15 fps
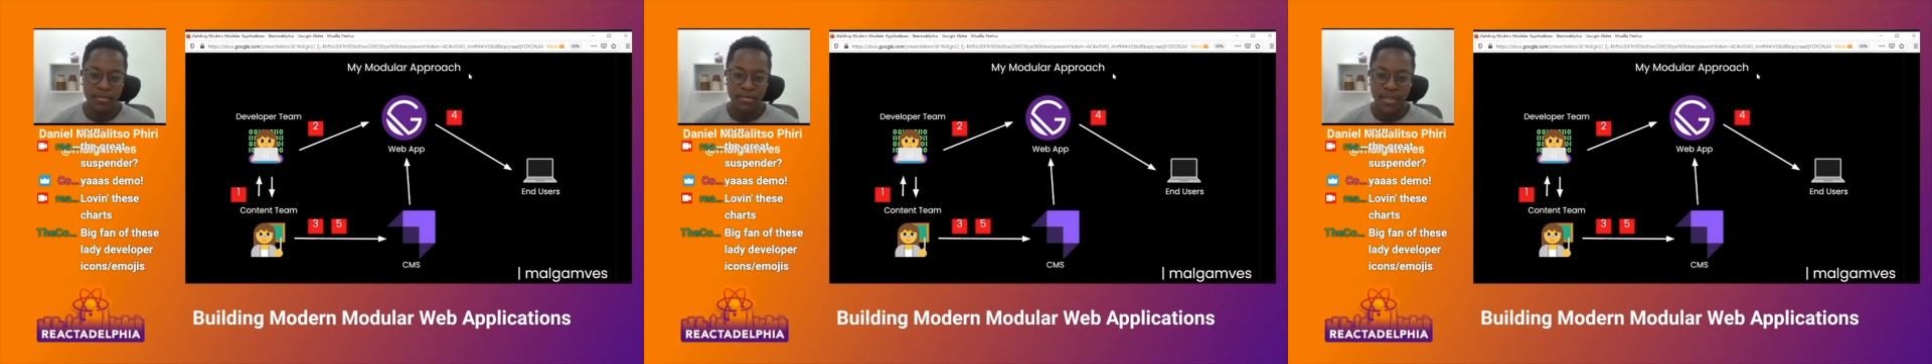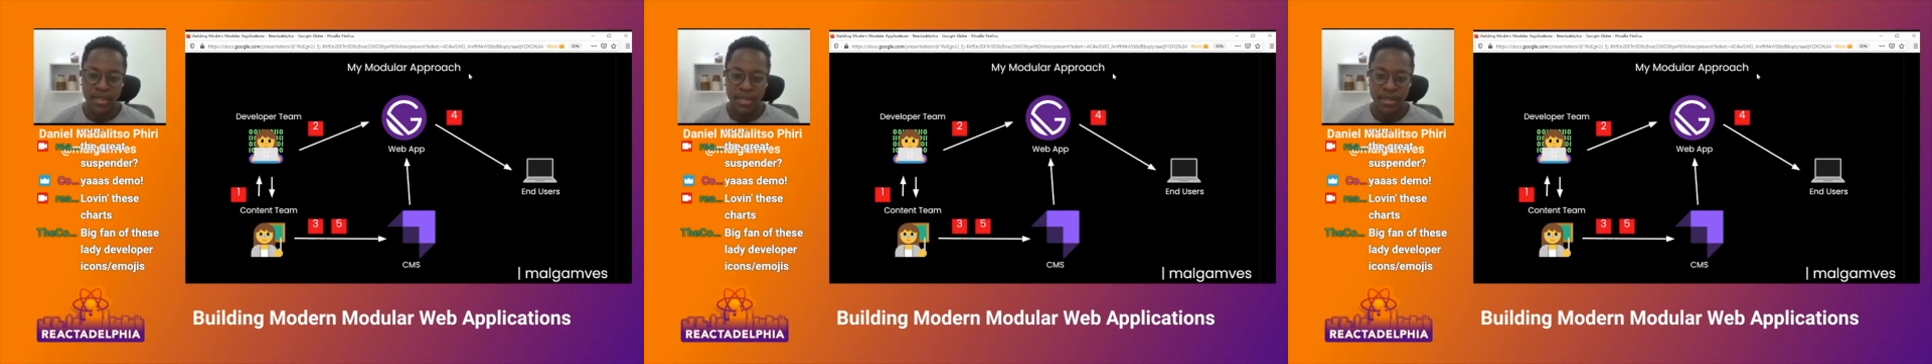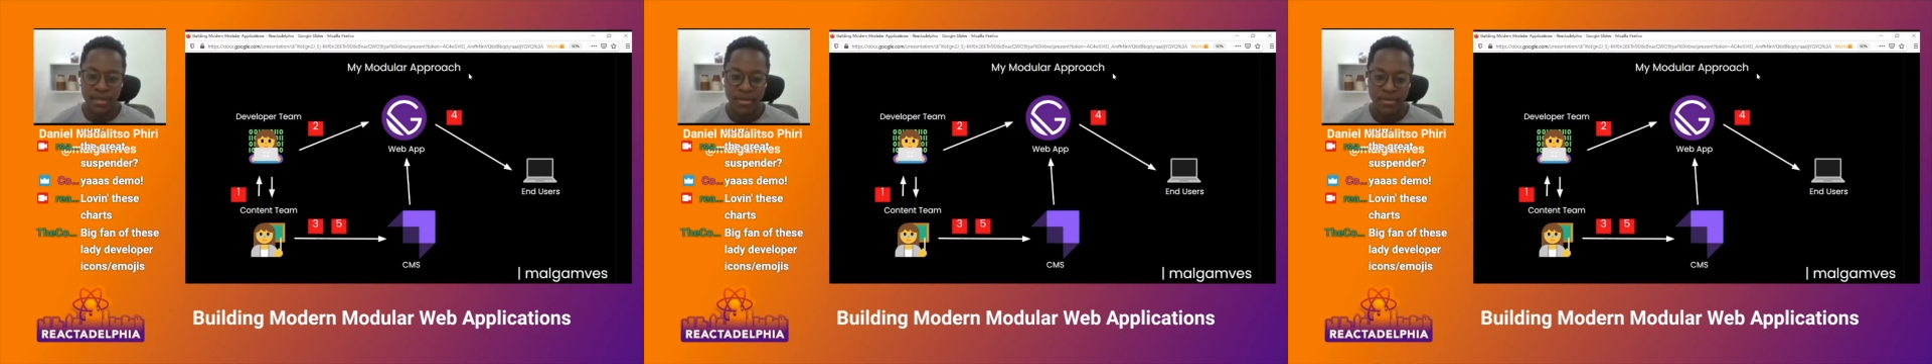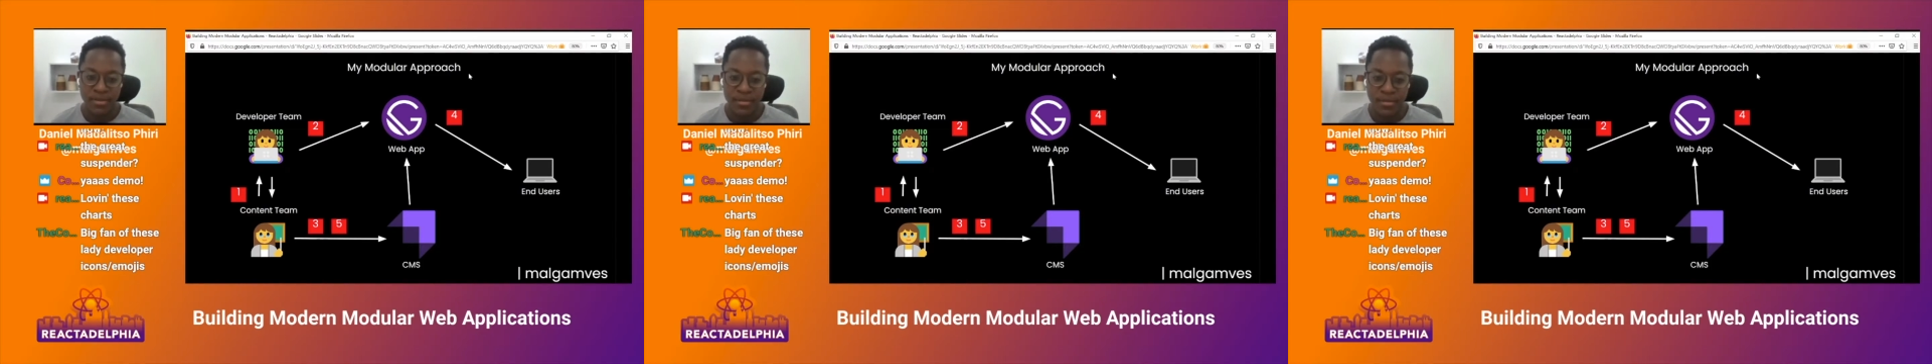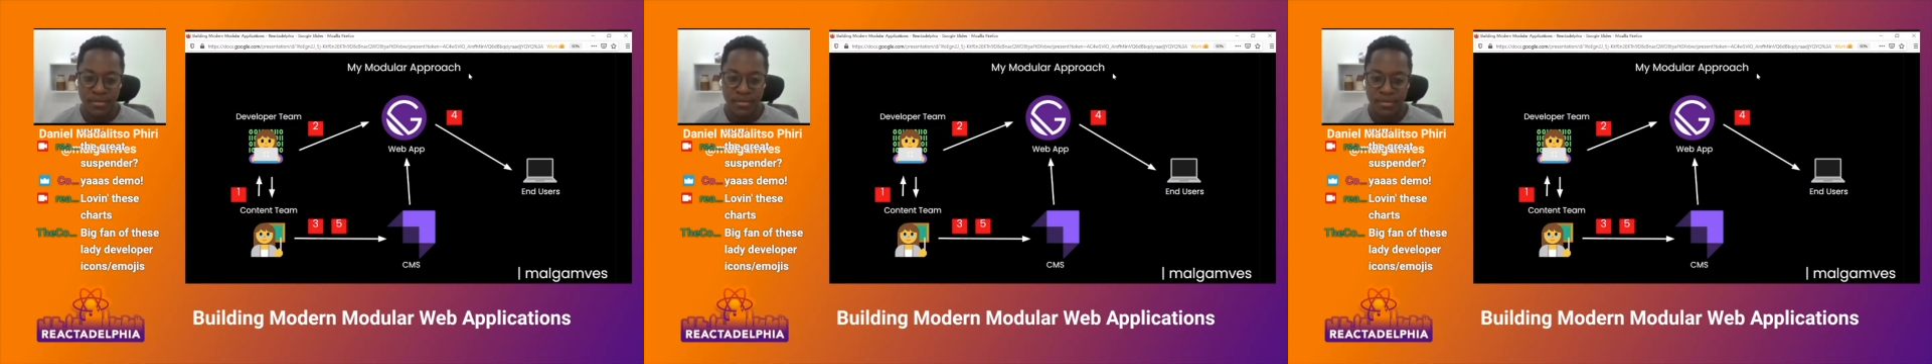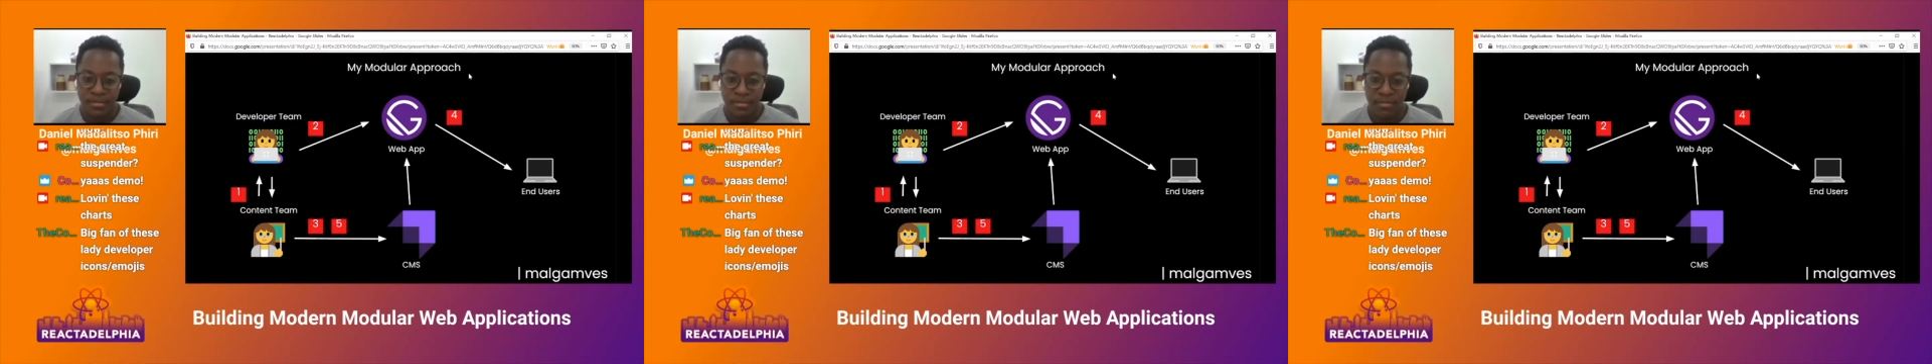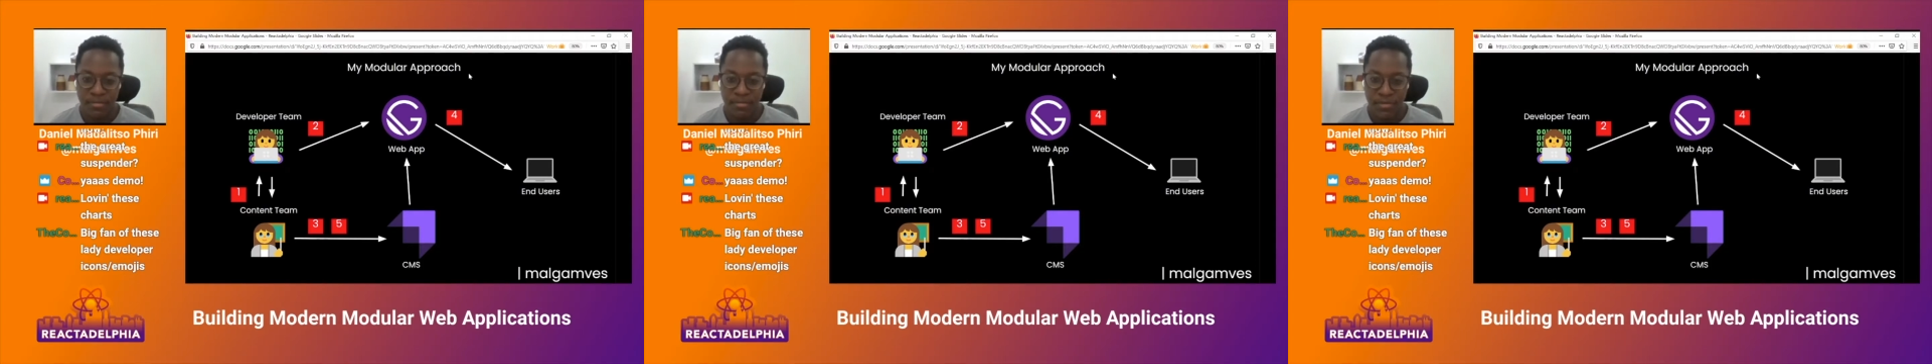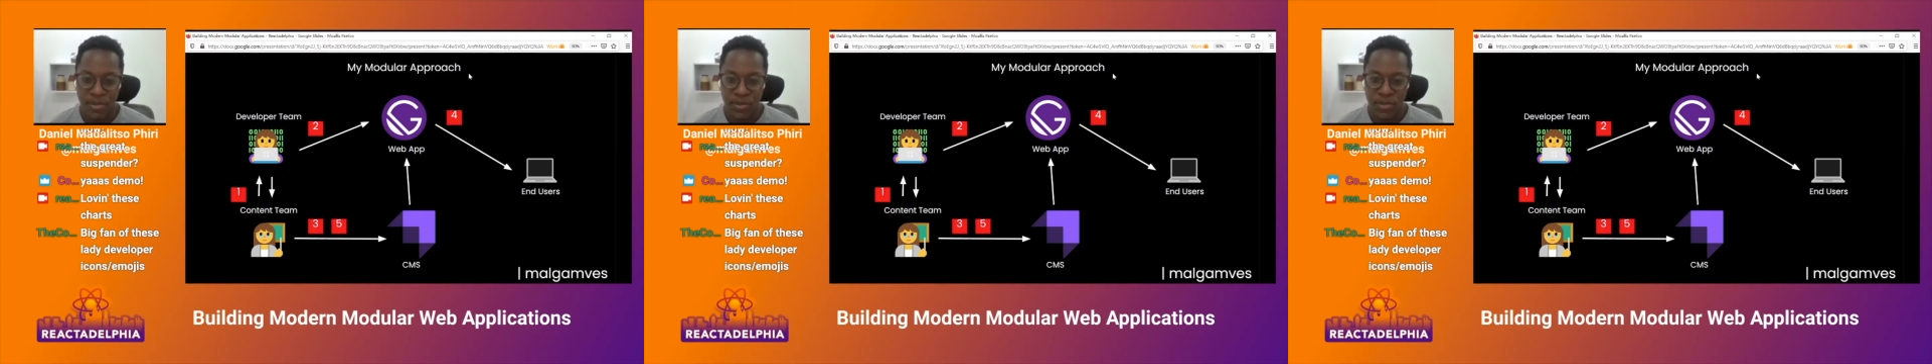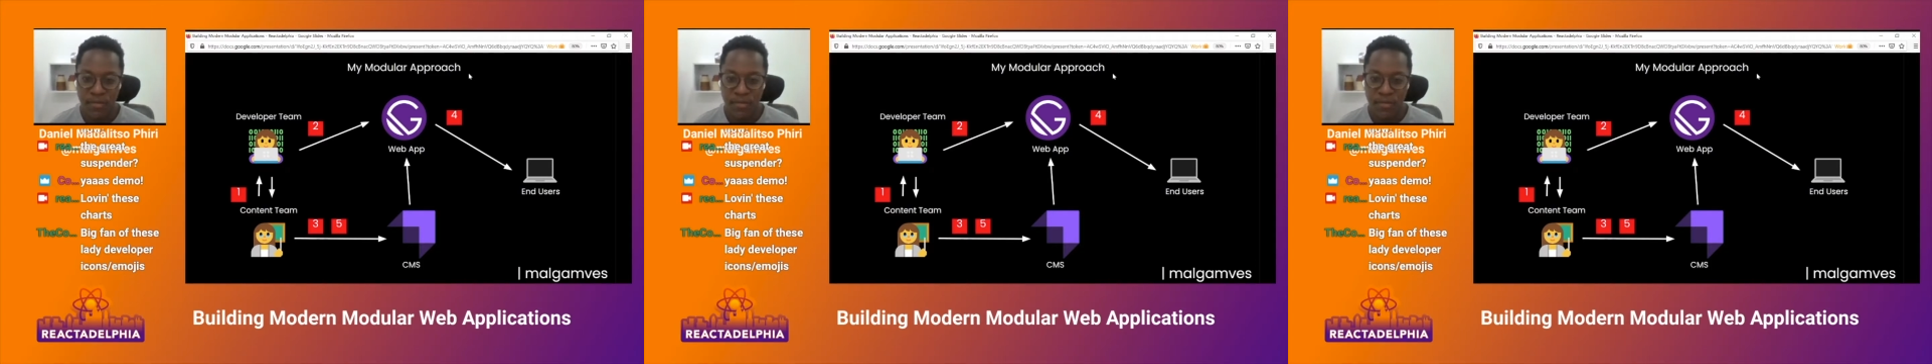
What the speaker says: the new